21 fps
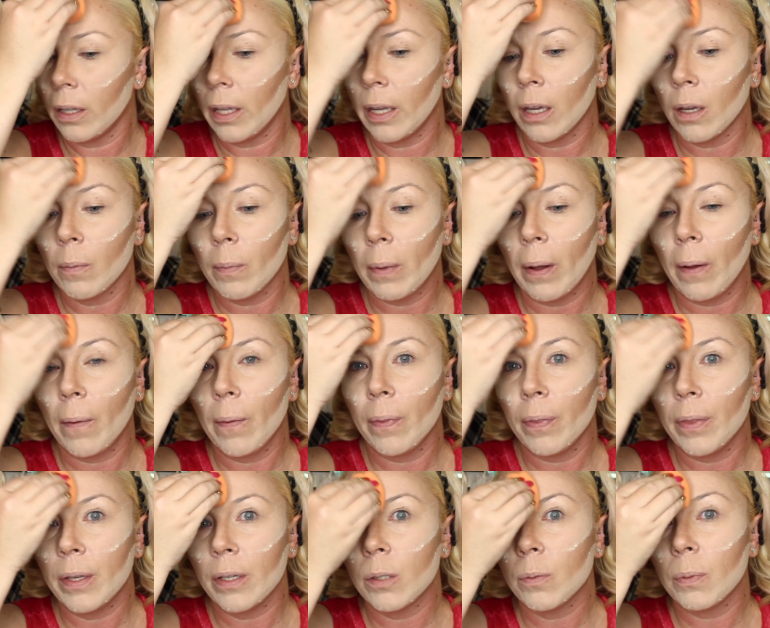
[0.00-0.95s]
like about
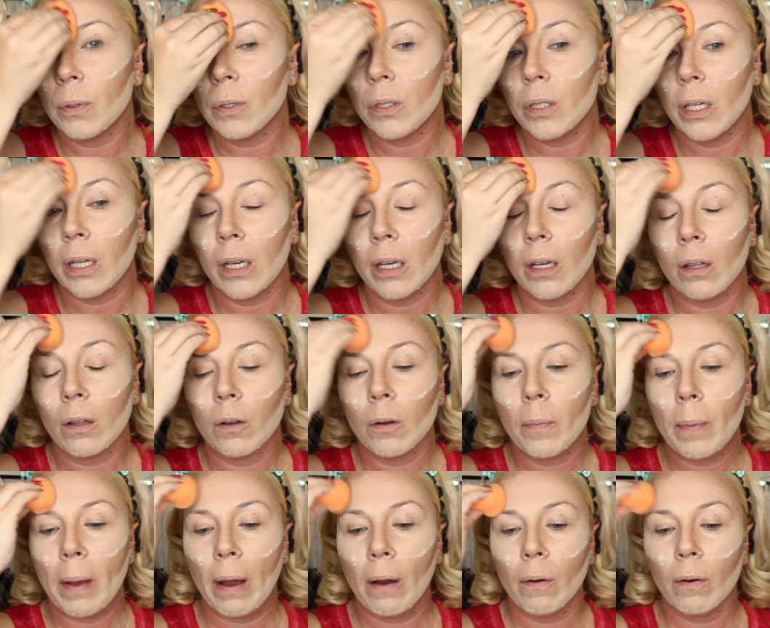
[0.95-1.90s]
this particular
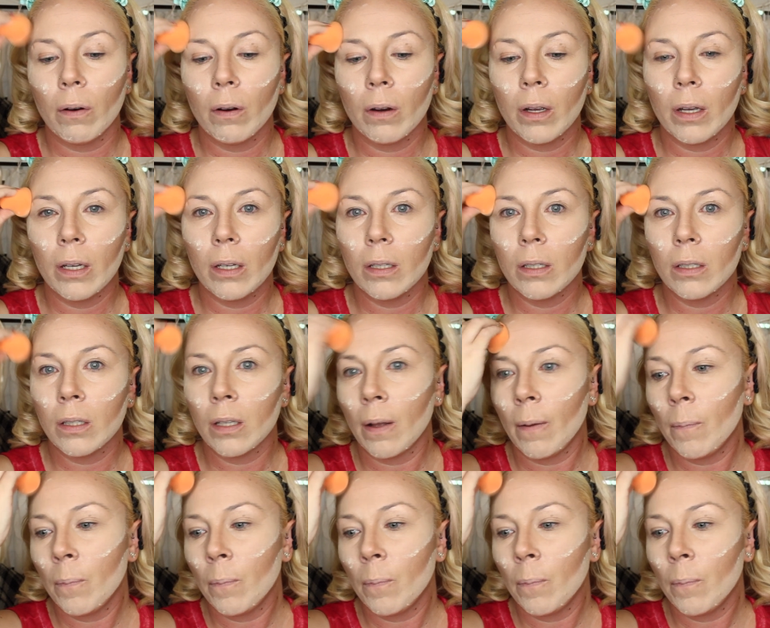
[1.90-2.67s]
powder is